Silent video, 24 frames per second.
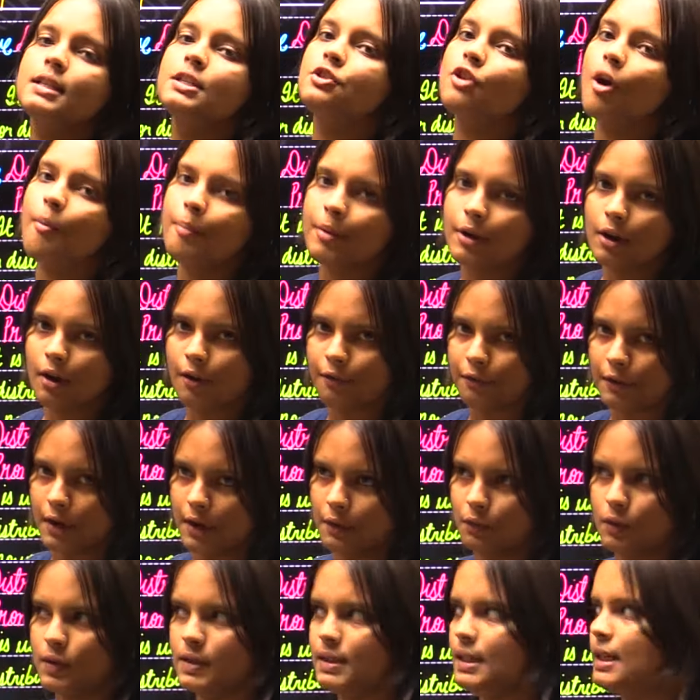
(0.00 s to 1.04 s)
is topic of
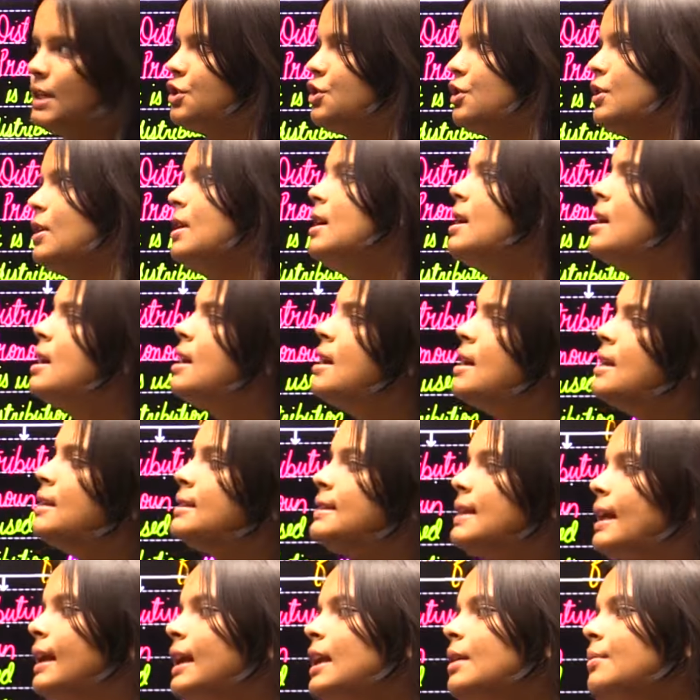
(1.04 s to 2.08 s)
conversation.
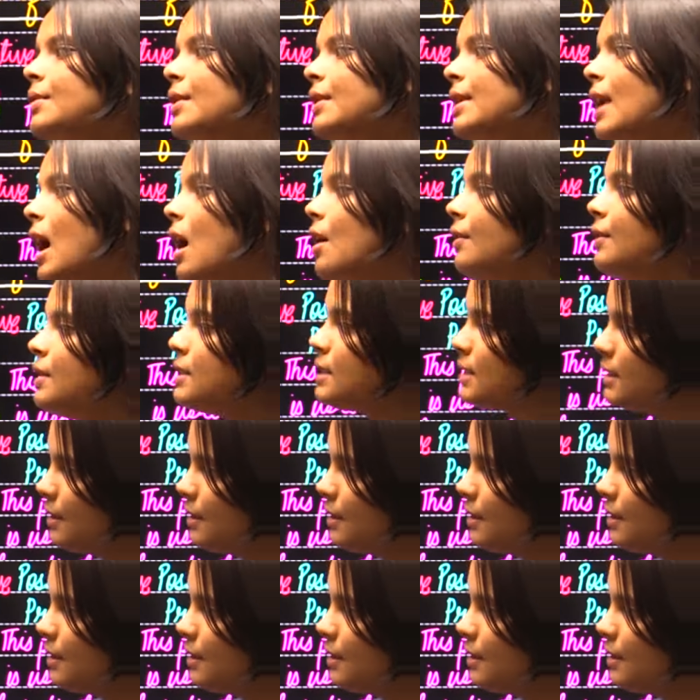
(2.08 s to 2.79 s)
Second pronoun is